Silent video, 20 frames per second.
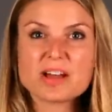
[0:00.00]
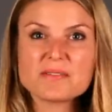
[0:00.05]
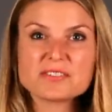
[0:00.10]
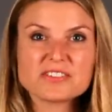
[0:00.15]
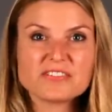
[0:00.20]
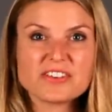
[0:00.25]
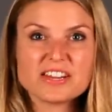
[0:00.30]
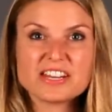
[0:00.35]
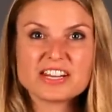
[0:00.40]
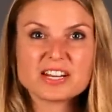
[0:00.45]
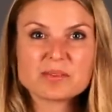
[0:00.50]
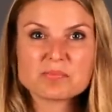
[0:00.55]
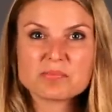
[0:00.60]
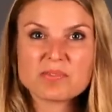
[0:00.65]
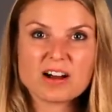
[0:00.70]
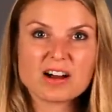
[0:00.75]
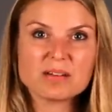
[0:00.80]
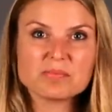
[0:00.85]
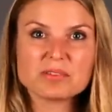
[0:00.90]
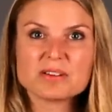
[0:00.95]
types of eating
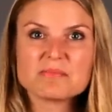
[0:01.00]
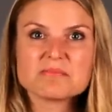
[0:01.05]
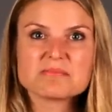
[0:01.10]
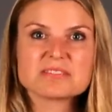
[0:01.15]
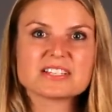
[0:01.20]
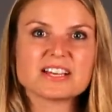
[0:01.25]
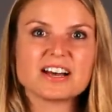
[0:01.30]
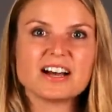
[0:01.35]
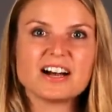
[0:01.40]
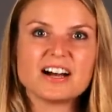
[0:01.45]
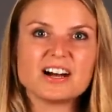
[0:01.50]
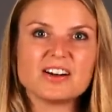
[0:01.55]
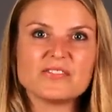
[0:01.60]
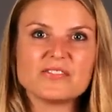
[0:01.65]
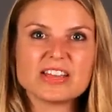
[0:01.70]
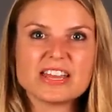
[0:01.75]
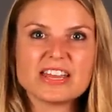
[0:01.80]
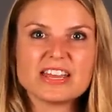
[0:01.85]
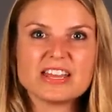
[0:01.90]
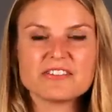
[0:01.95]
problems,
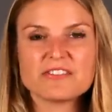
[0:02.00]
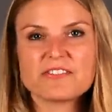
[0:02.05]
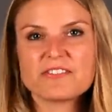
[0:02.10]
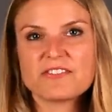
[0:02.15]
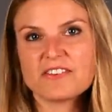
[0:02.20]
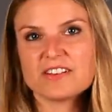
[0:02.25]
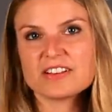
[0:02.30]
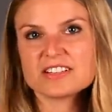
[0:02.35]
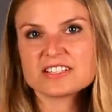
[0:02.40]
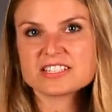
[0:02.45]
um, if